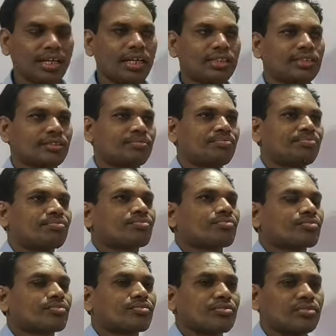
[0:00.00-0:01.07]
that
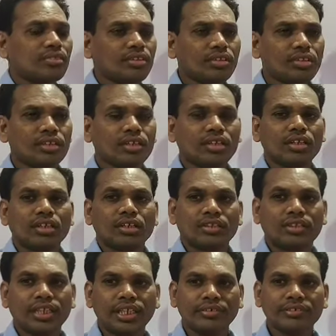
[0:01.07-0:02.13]

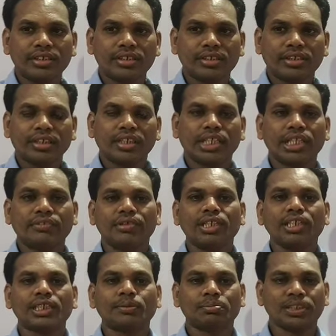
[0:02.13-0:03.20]
they were
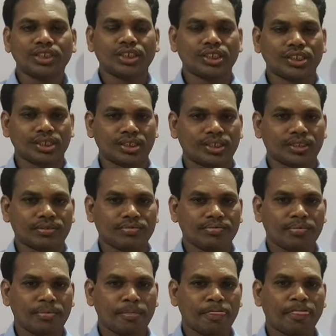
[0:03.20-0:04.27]
giving speeches.
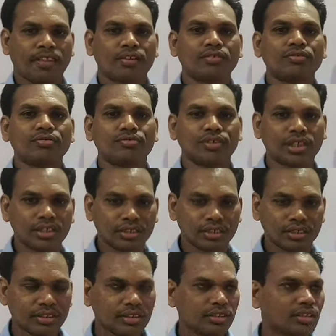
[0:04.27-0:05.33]
Were.
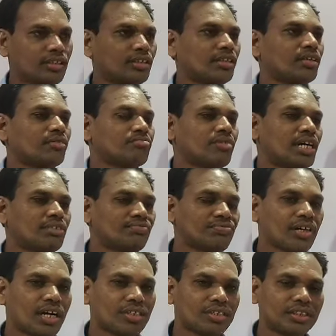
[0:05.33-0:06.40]
My
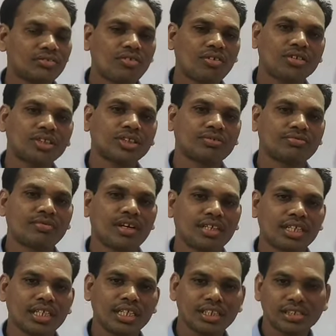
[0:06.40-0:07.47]
father was
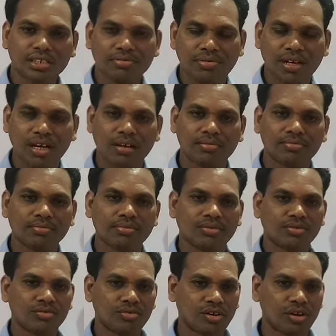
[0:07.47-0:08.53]
working in the farm.
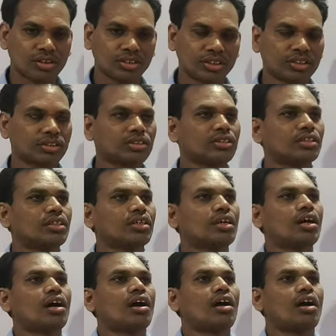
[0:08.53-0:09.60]
Was.
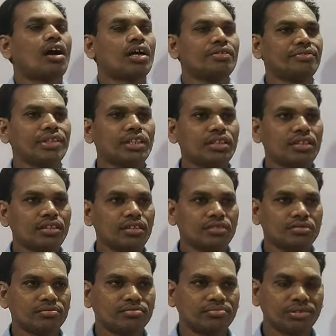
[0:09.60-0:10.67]
I will
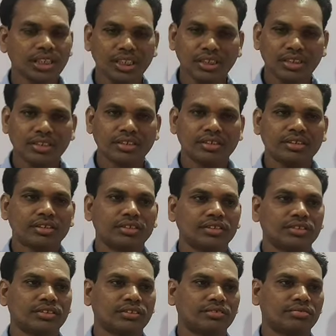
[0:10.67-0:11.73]
be
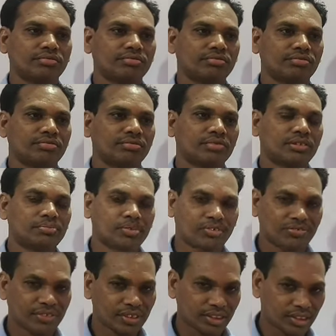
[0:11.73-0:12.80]
the
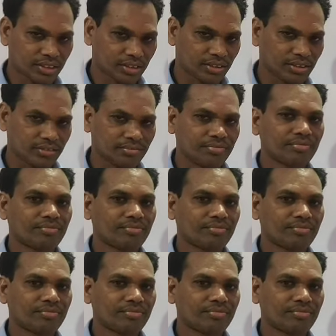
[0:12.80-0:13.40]
professor.